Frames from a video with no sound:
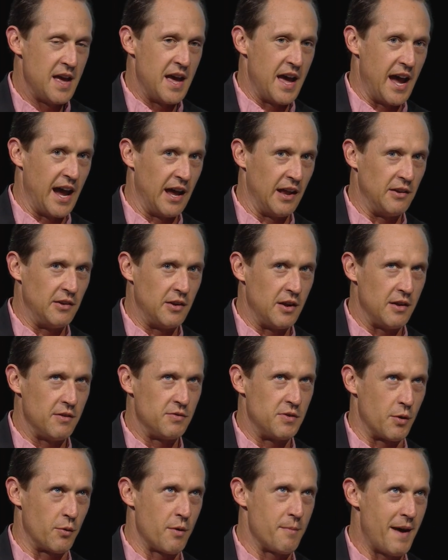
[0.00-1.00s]
And
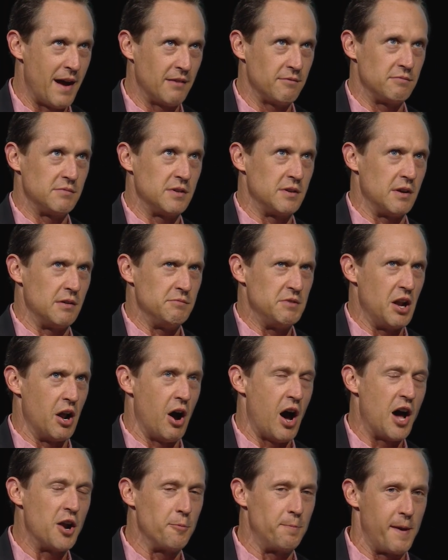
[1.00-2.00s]
there were about
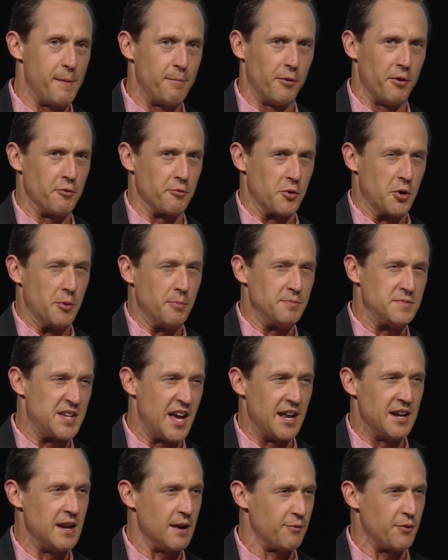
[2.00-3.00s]
100 people in the room,
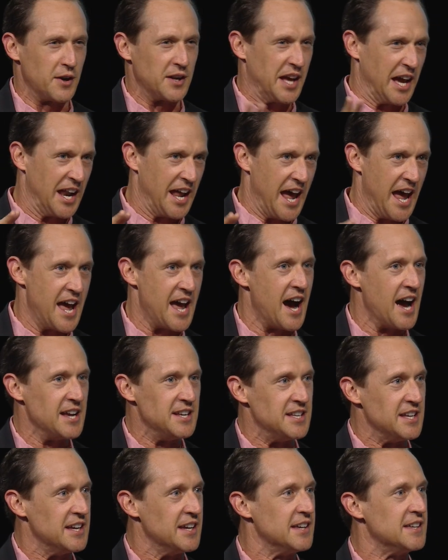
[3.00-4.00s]
10 different kind of AI
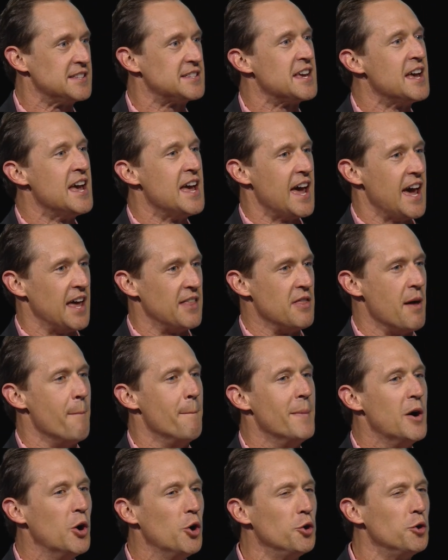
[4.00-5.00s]
ideas, and the
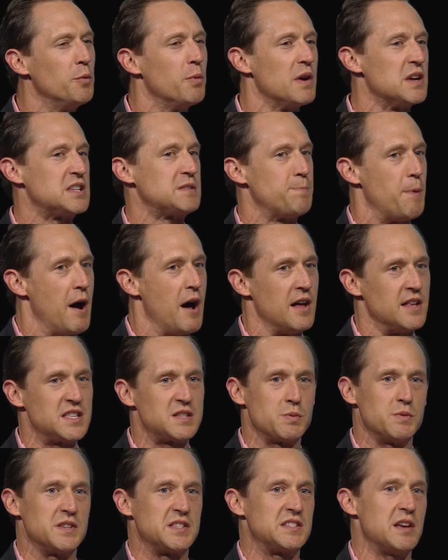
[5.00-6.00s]
mode response
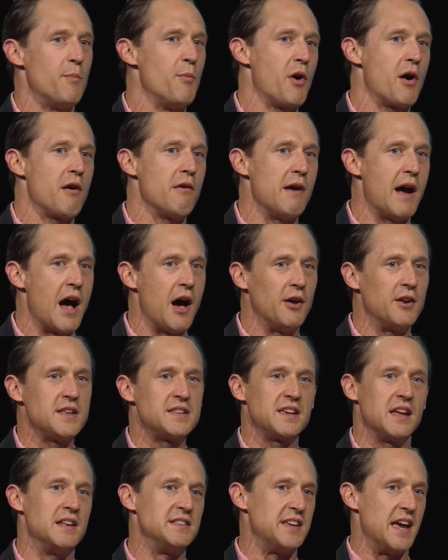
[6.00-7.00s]
was somewhere around, it's
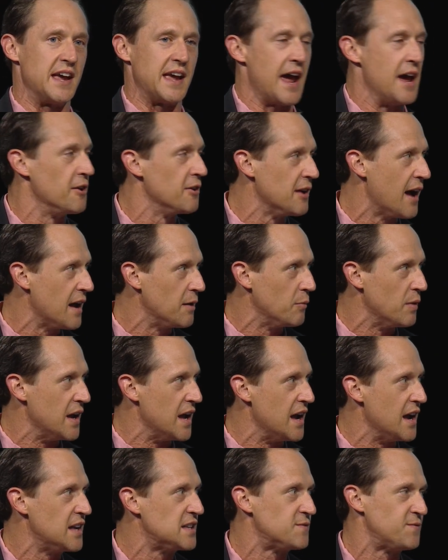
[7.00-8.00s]
gonna take 8 or 9
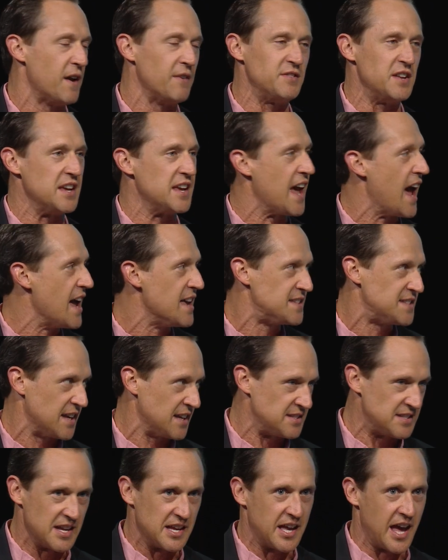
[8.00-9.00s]
weeks, 50K,
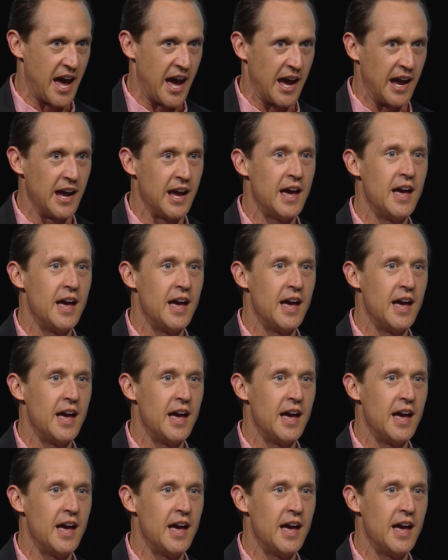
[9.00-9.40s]
60K.